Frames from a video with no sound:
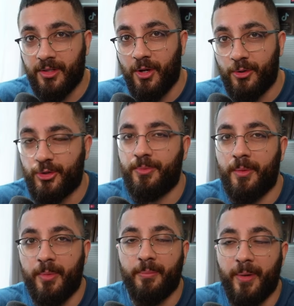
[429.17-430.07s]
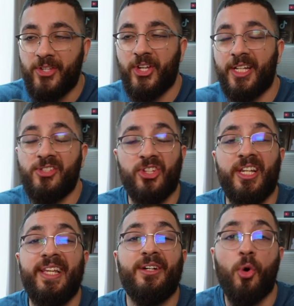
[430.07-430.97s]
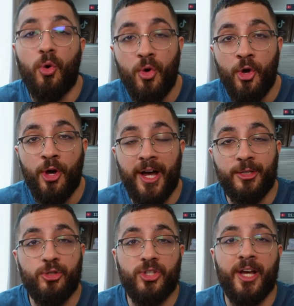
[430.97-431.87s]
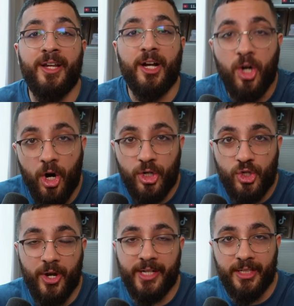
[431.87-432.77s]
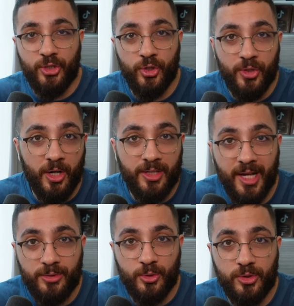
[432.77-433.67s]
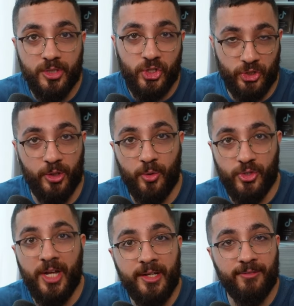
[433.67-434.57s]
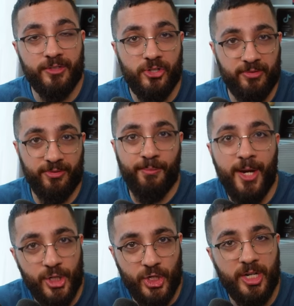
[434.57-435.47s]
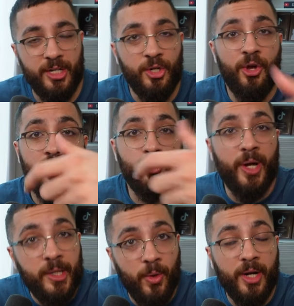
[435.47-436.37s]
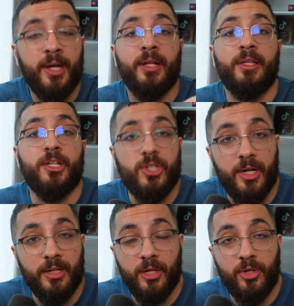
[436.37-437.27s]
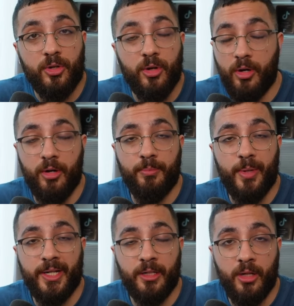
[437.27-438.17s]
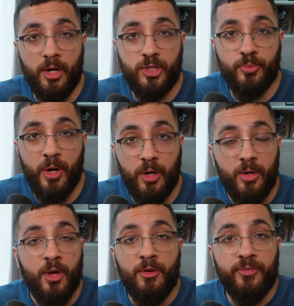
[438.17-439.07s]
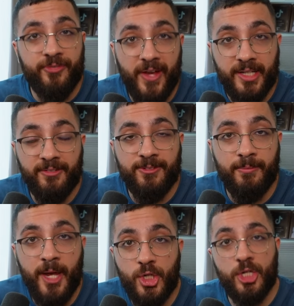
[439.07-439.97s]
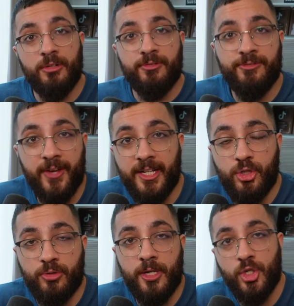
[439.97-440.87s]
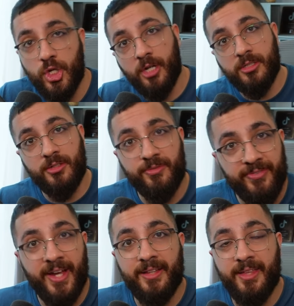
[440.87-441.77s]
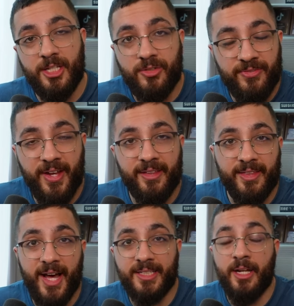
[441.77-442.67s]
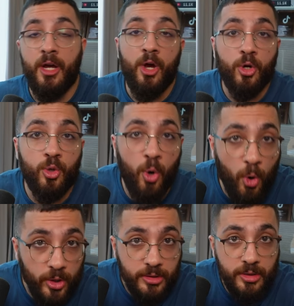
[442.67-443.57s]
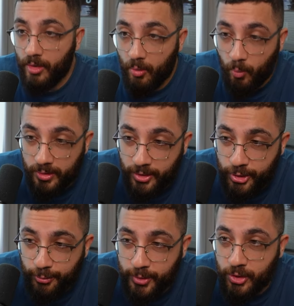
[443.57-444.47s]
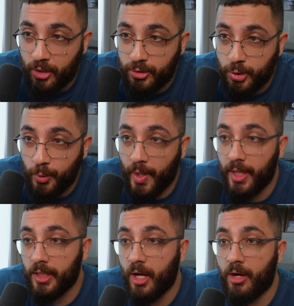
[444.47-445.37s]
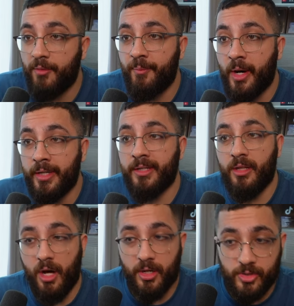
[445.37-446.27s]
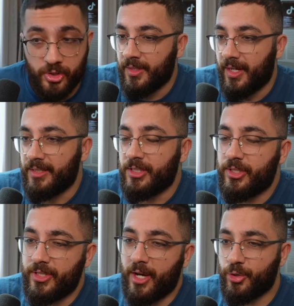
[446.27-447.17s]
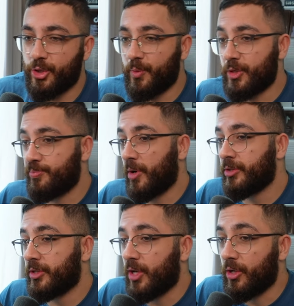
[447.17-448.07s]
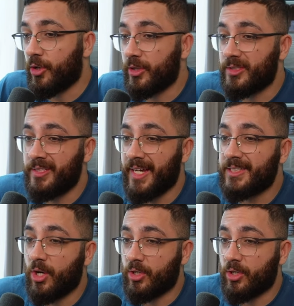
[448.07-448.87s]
law or something, but basically it's illegal. And you sign a contract that you're not allowed to disclose any of this information to anyone. That's another uh, breaking law as well. Fake information, fake screenshots, fake this, fake that. Court. What does it result to? A lot of money loss. And this is how she responded on her TikTok